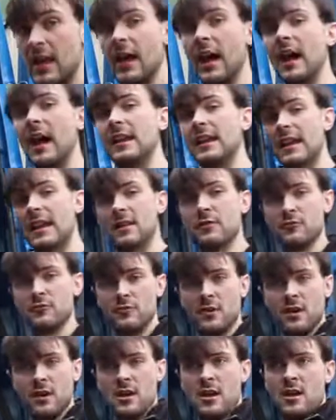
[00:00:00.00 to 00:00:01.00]
And now
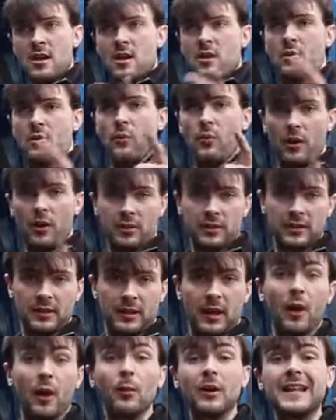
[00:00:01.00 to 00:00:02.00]
what
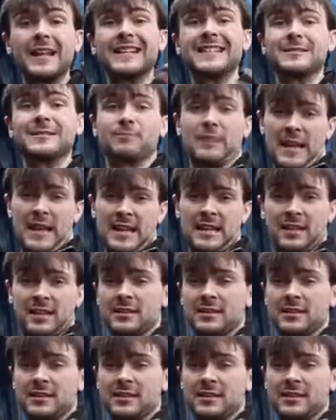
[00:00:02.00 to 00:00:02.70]
I want to explain.